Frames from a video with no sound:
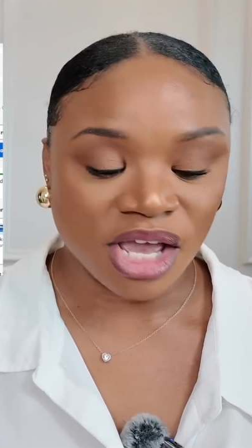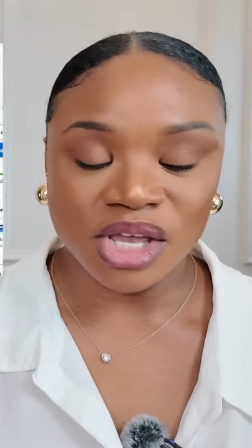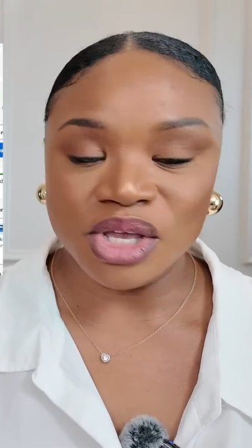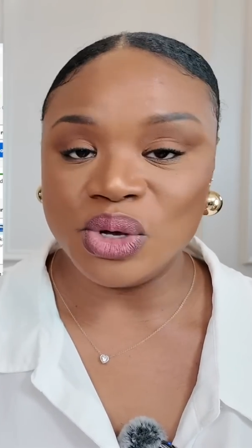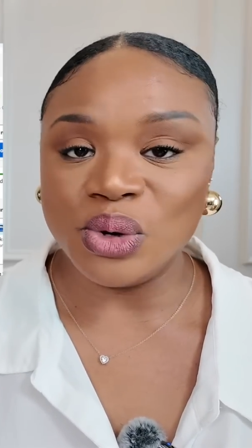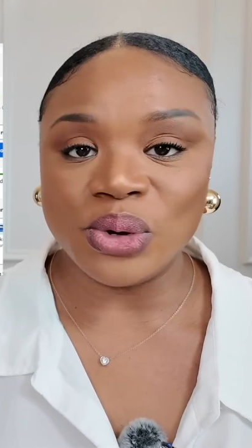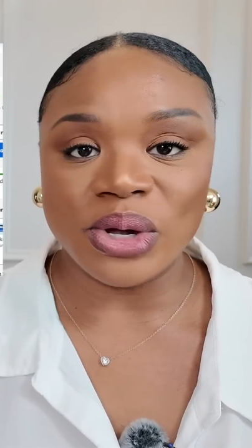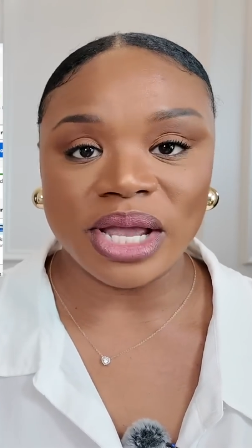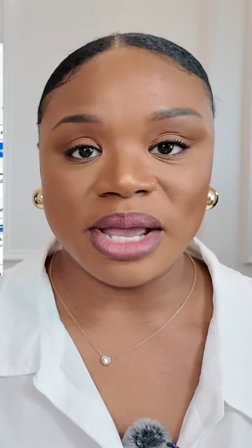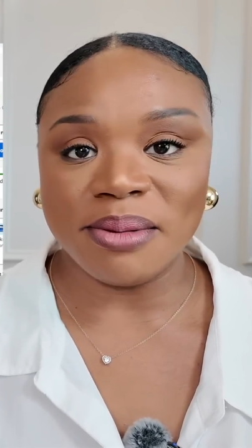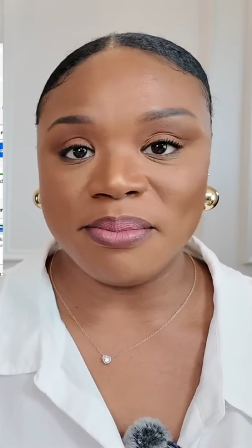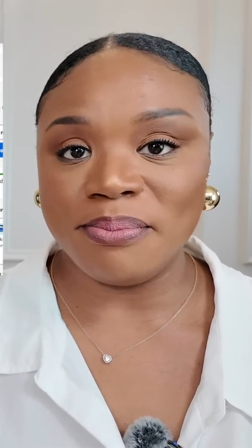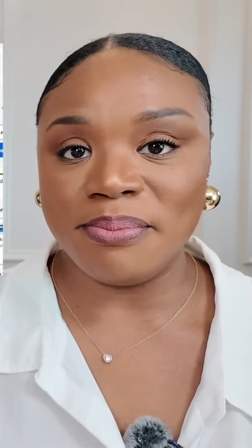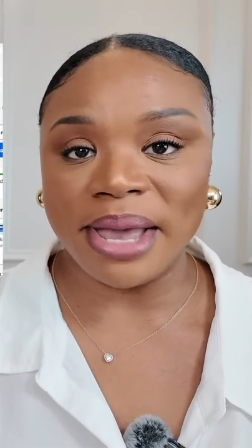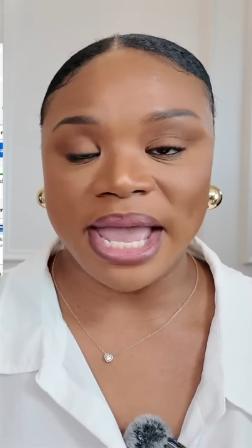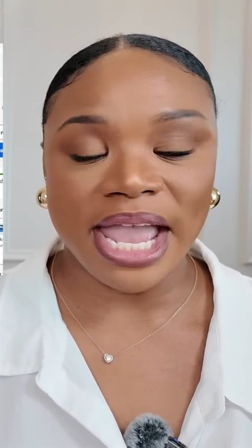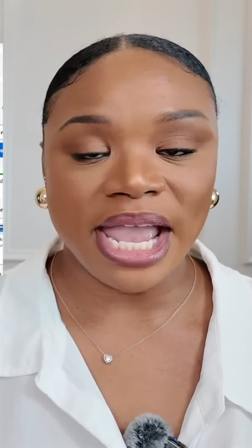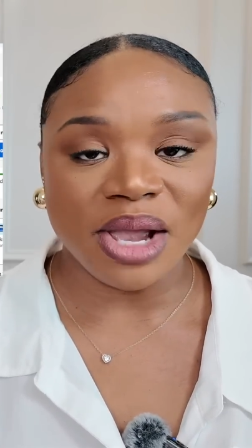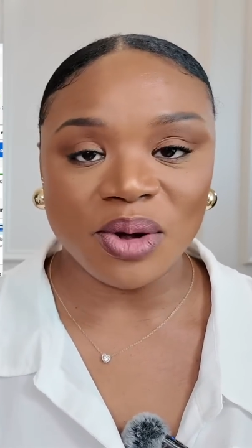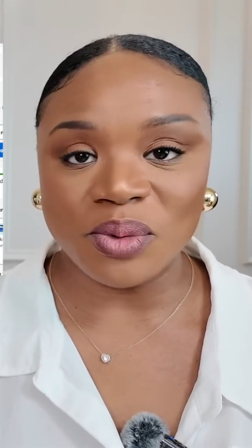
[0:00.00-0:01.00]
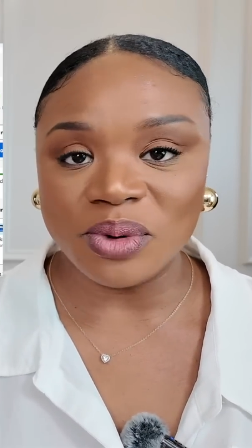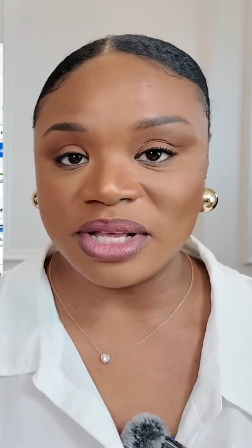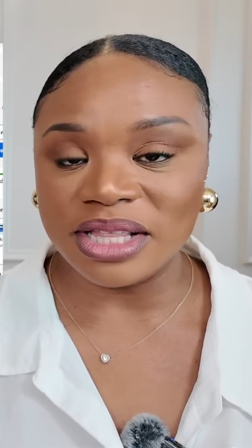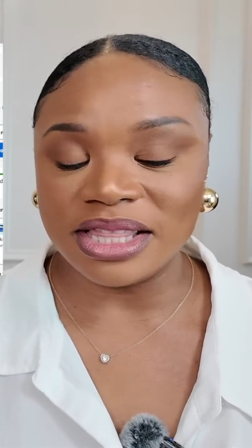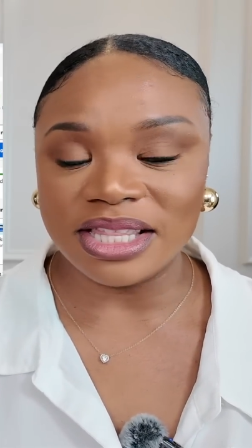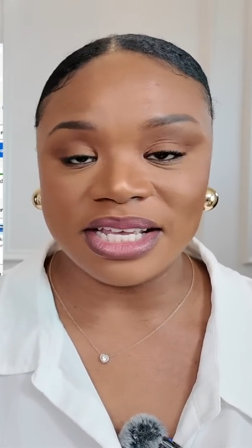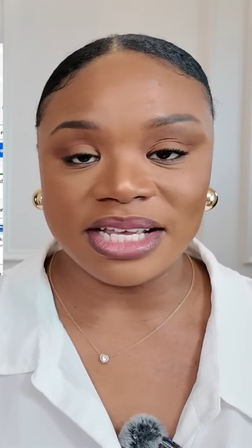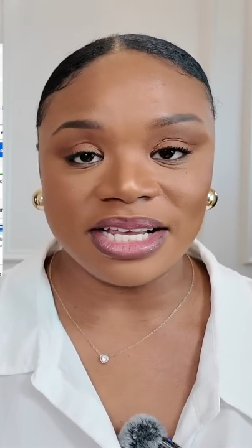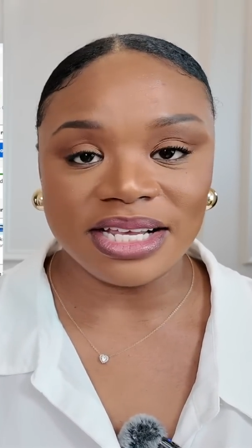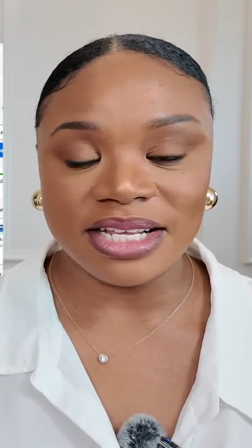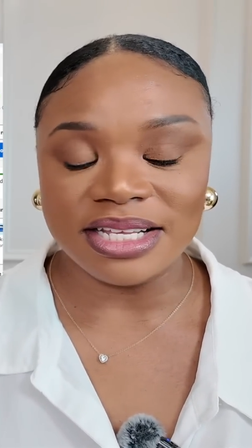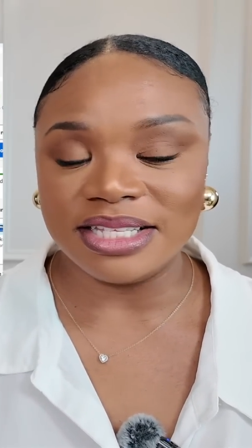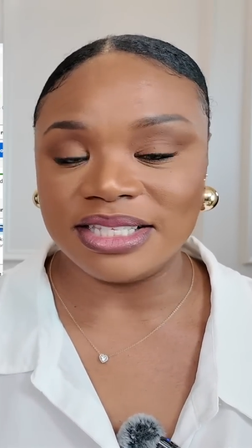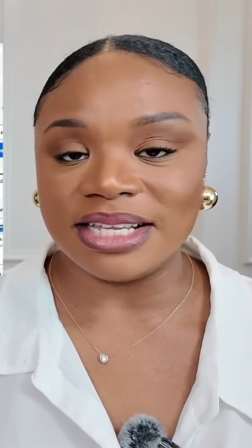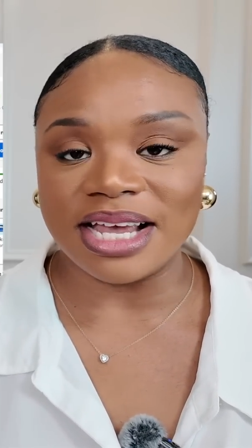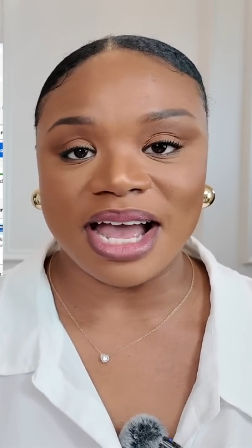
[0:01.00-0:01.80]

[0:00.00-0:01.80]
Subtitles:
you can bake with this.